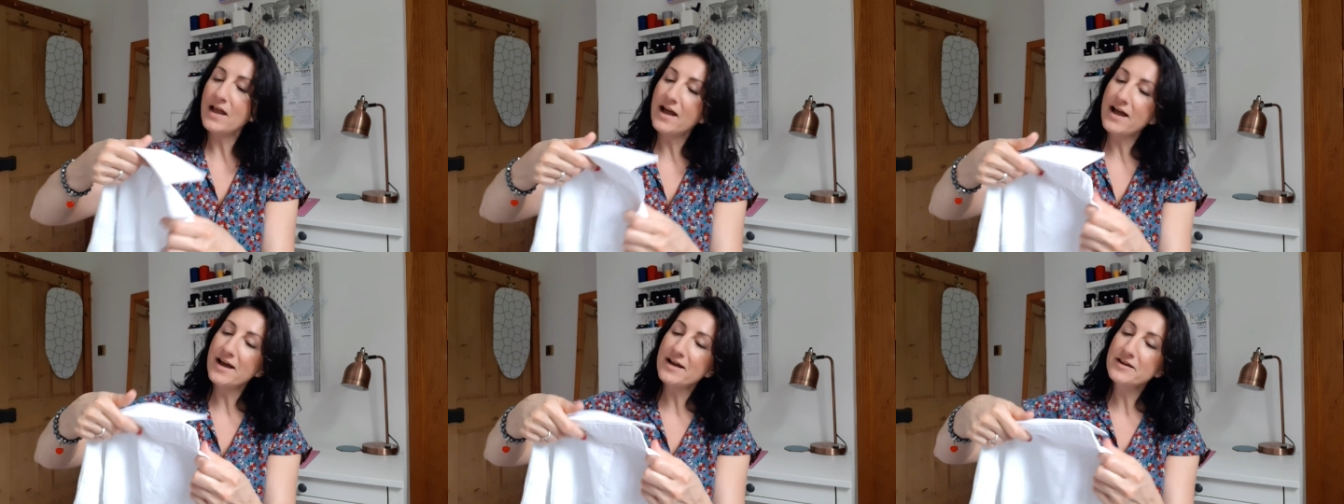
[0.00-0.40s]

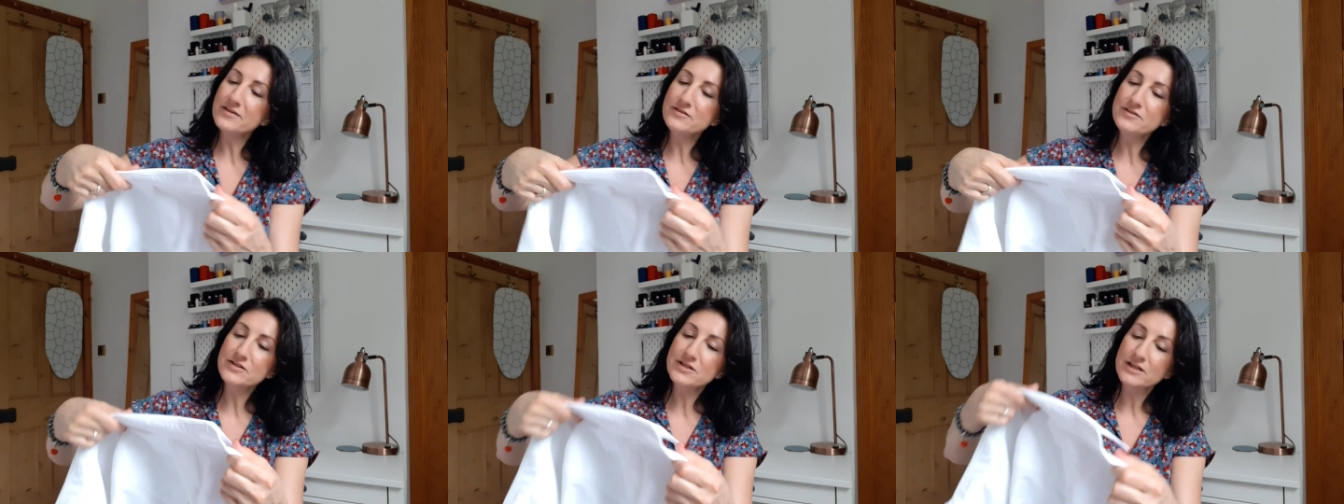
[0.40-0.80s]

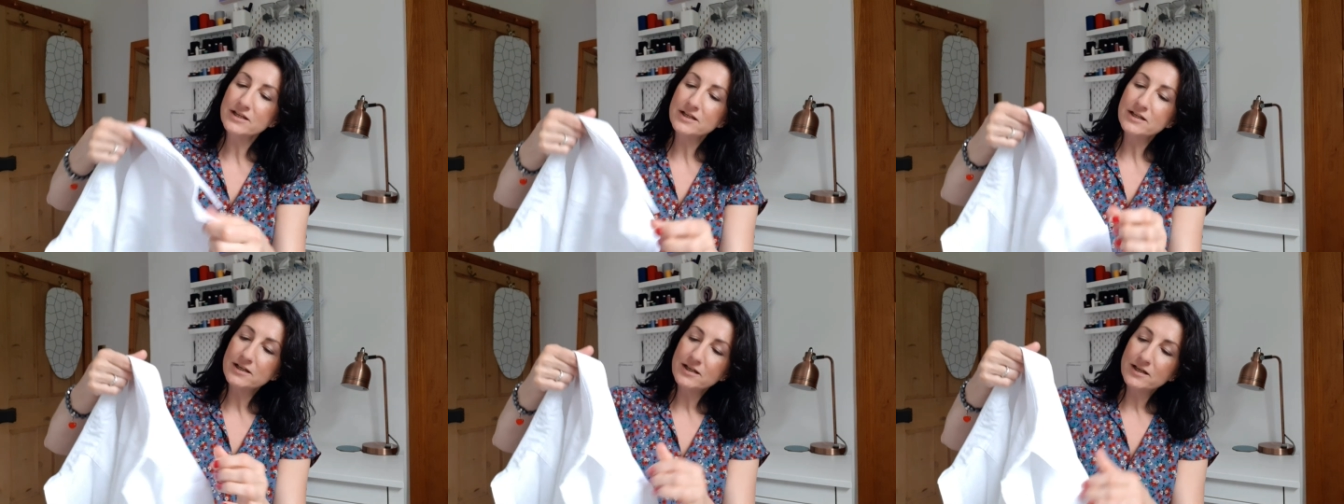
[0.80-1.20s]
and
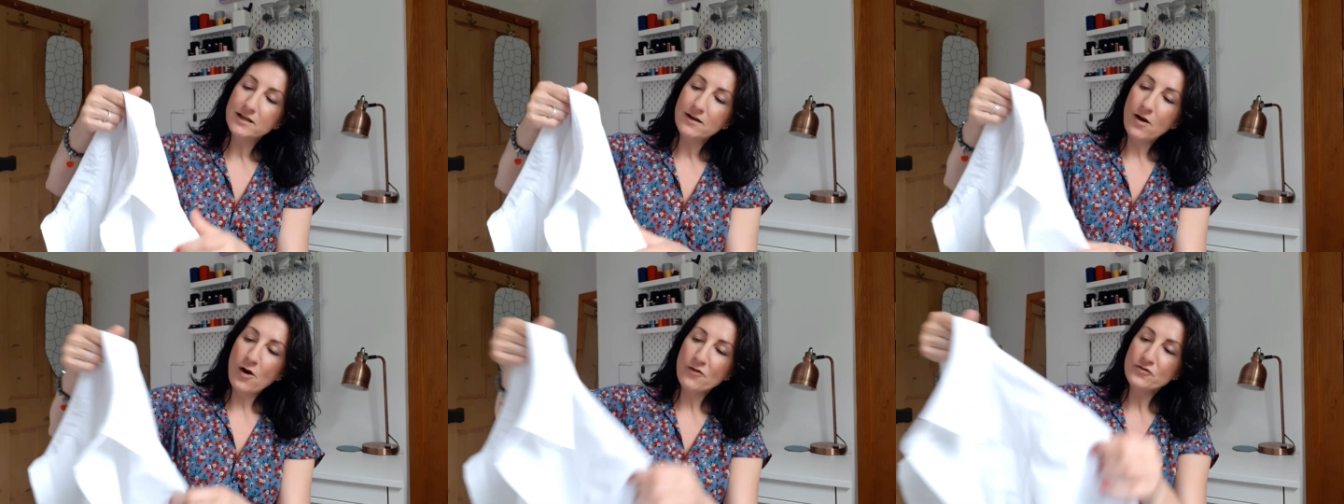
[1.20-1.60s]

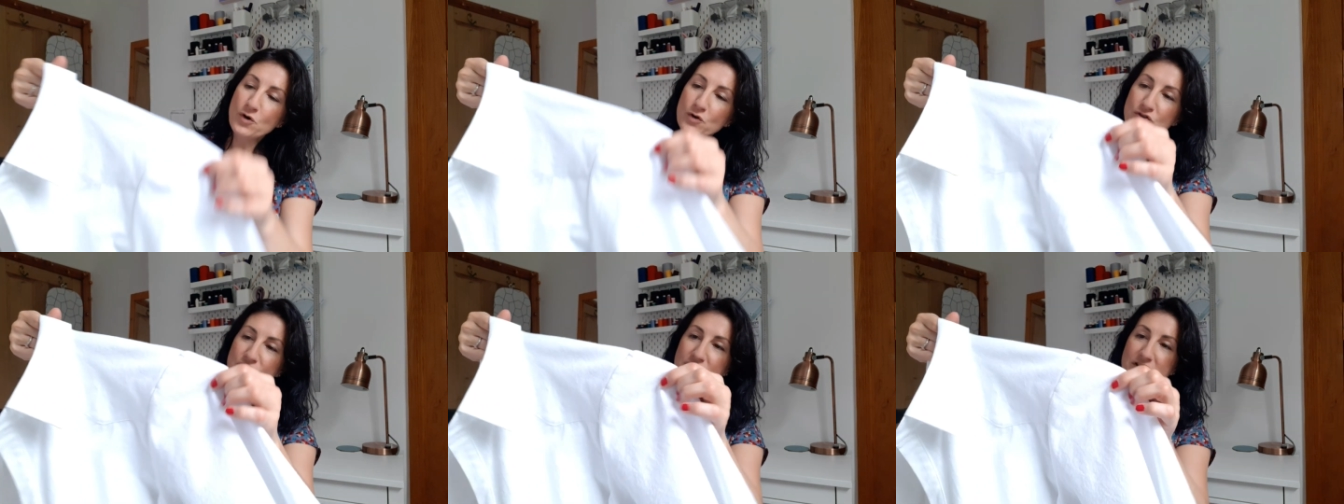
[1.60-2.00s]
I've
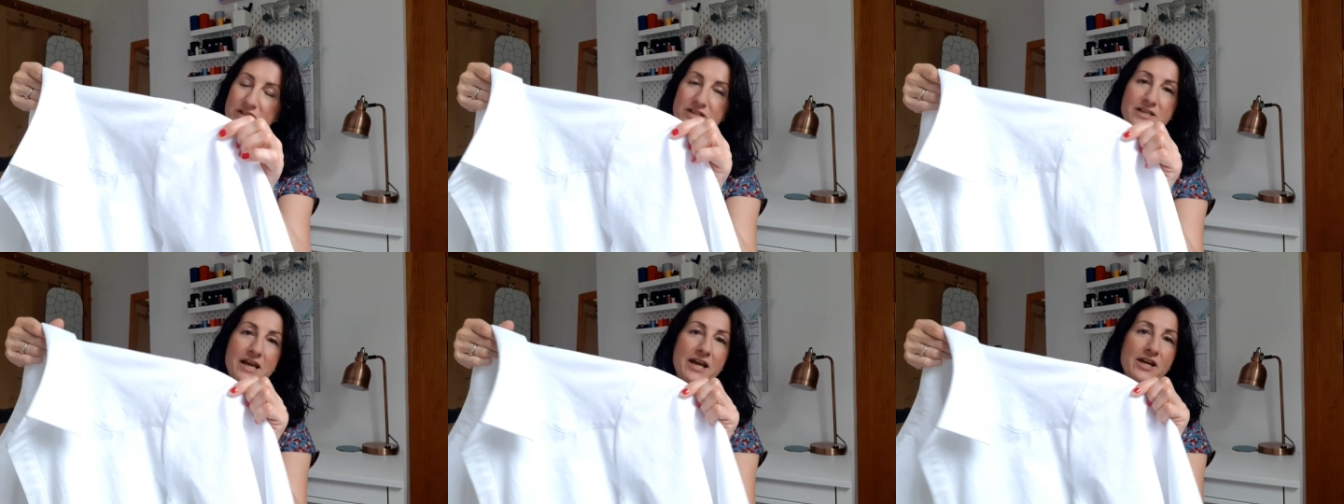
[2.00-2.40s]
got to this
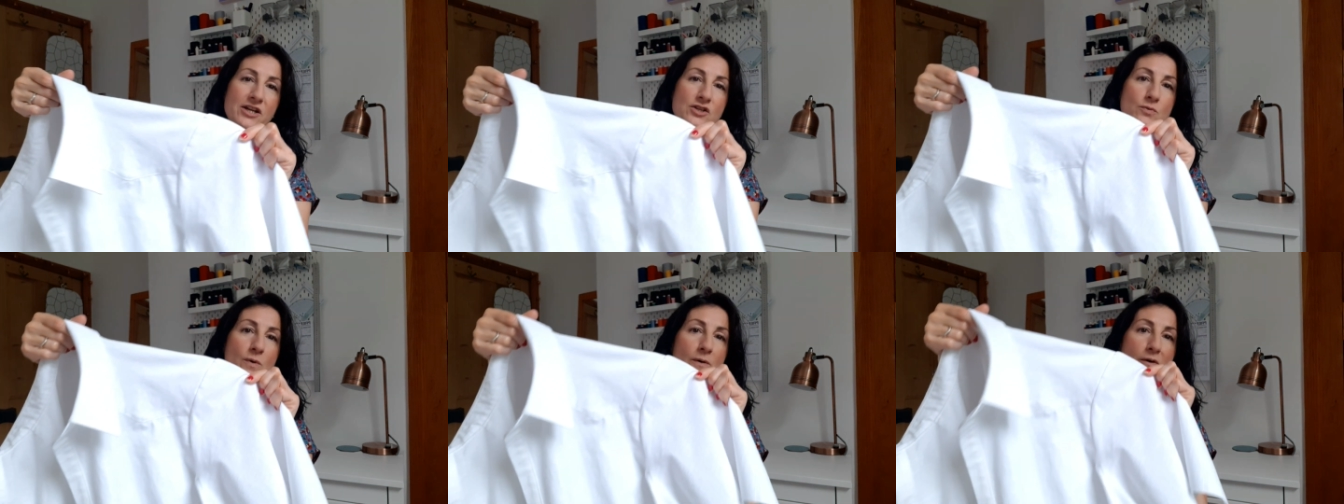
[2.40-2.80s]

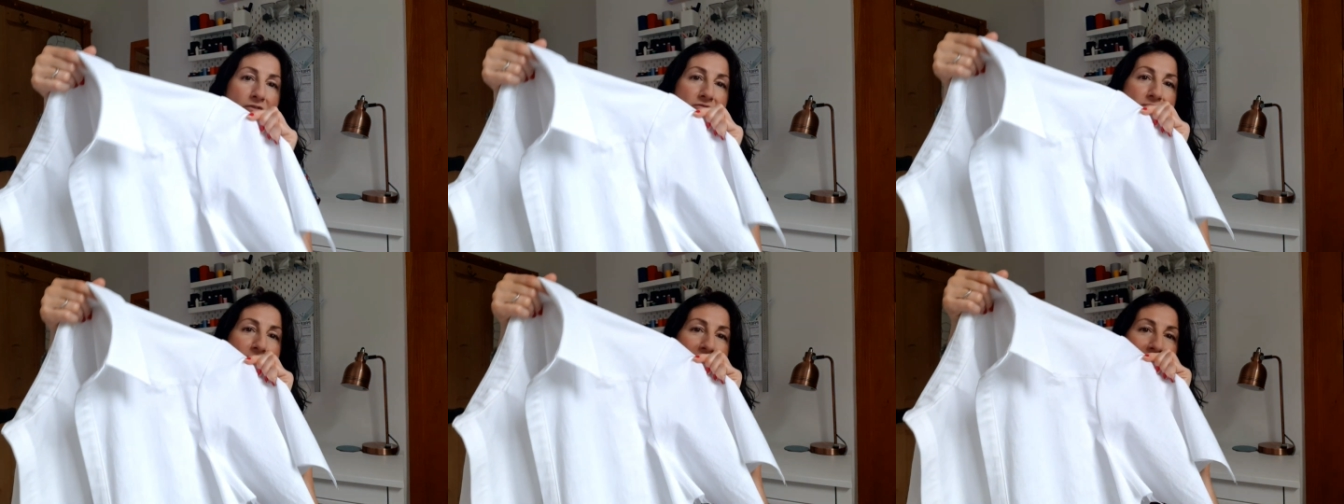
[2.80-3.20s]
stage where
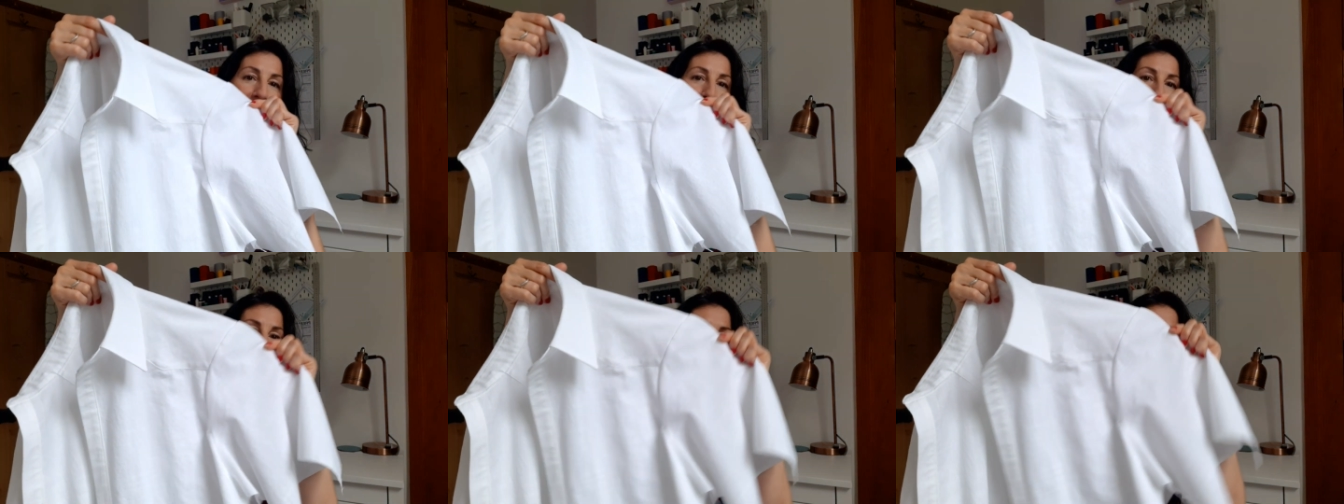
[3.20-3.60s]
I've
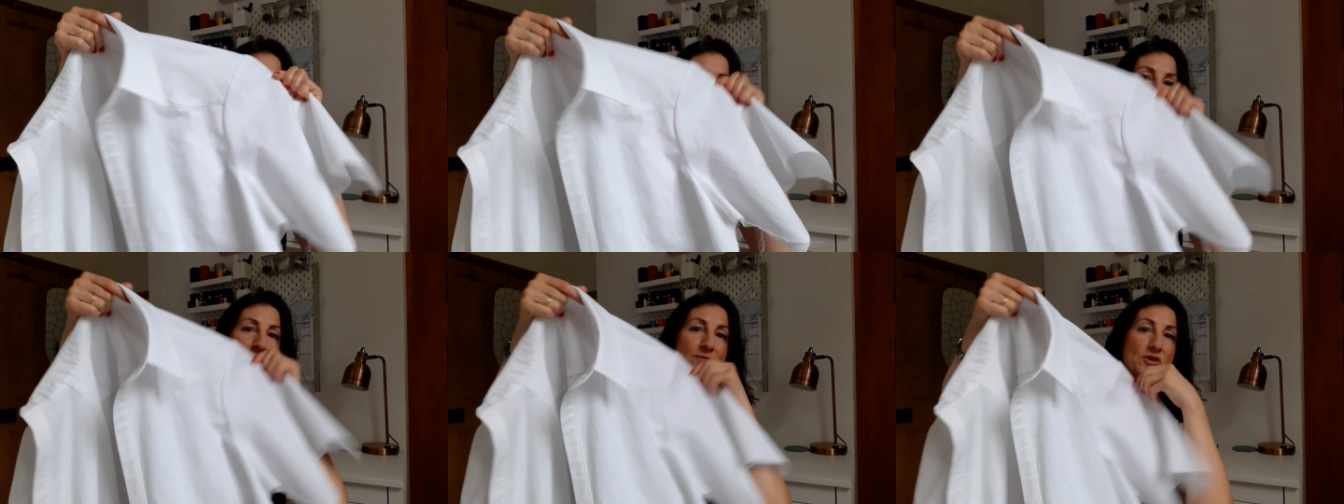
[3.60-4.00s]
made
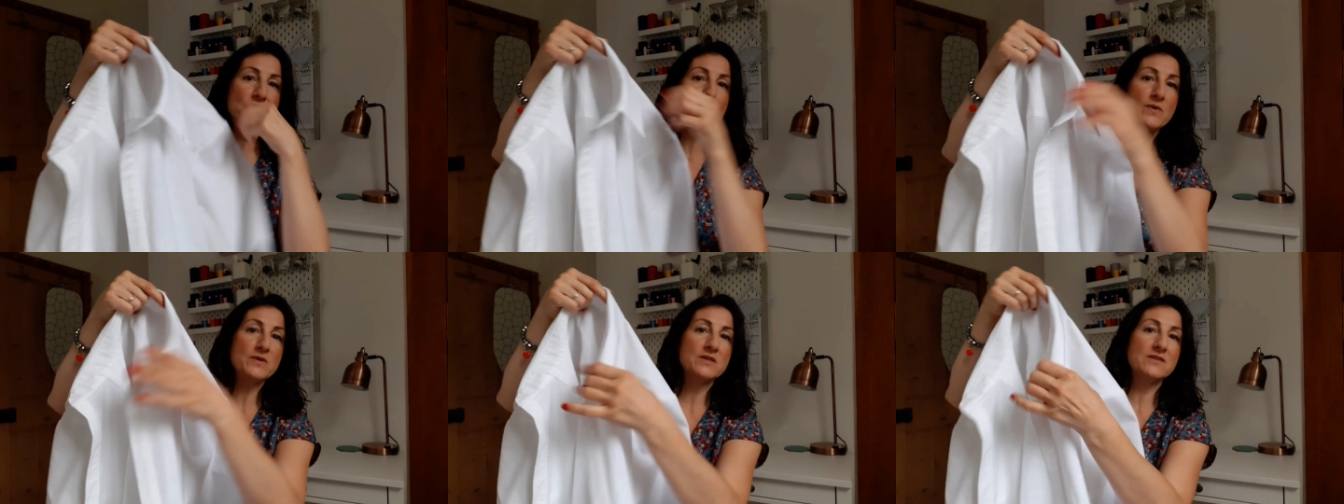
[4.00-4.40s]
pretty
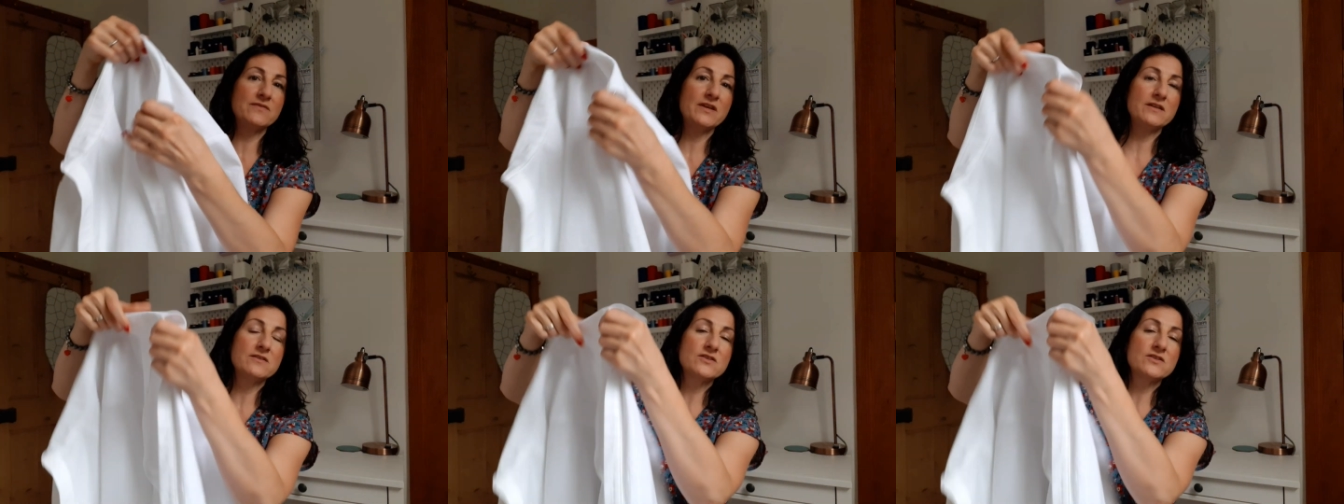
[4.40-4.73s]
much most of it.